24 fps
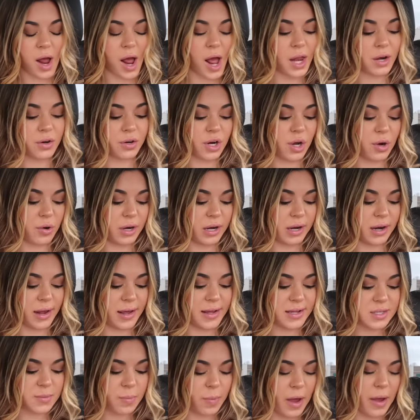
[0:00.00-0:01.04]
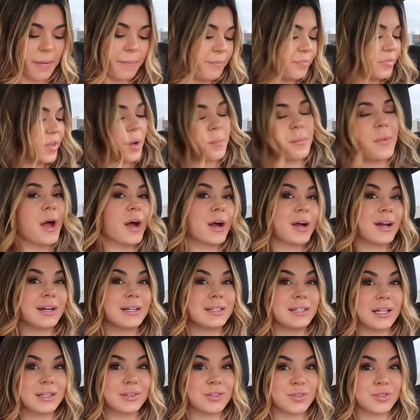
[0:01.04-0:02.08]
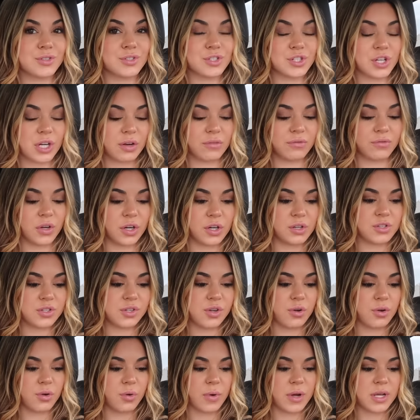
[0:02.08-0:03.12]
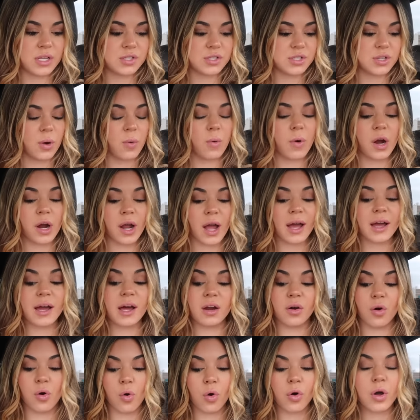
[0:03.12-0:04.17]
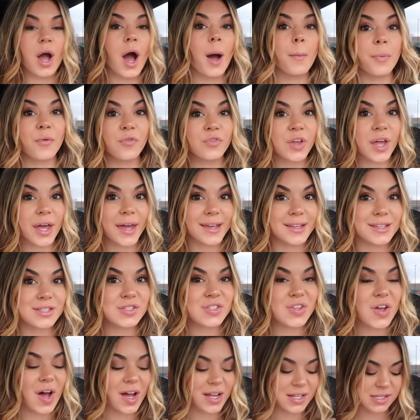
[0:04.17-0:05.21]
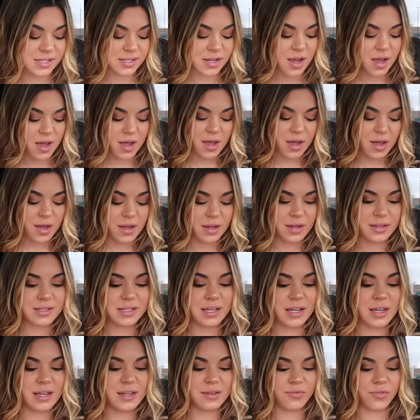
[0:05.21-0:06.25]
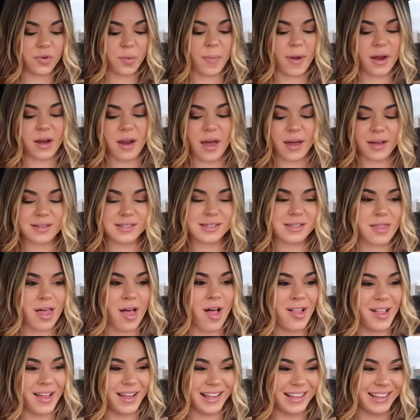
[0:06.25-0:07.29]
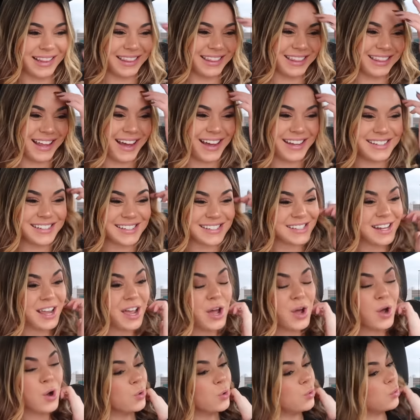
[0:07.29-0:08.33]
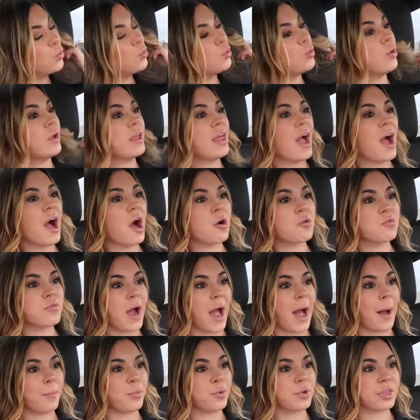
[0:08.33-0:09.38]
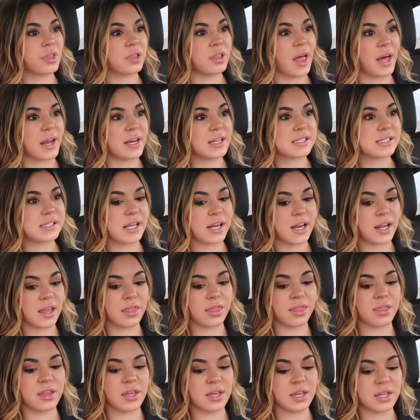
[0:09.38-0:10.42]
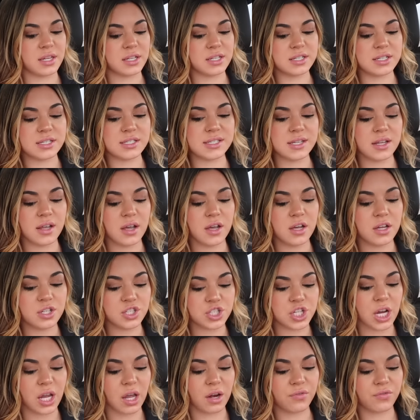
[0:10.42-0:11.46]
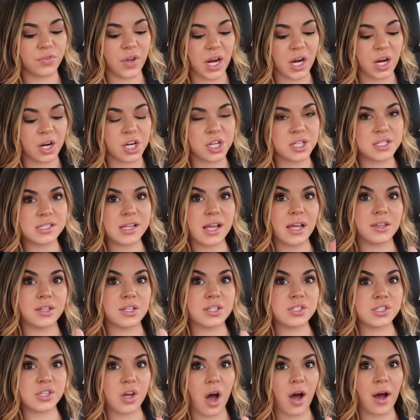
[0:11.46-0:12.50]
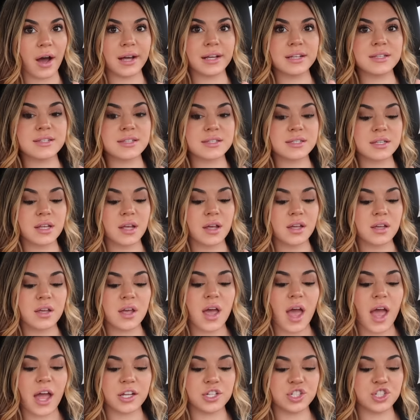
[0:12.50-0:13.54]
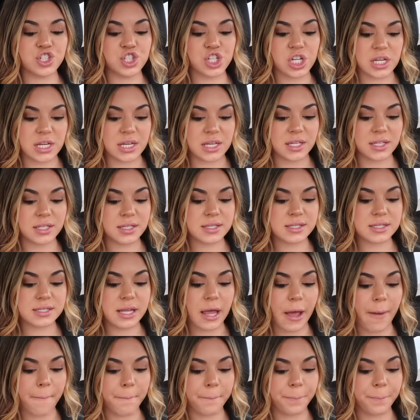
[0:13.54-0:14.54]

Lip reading: I don't know what it is, but I'm not gonna let those chicken fingers go to waste. Don't worry. I got a whole cup of cane sauce to eat for my next lunch. Ooh, yeah, a wrap with lettuce in it. These chicken fingers and the sauce and cheese.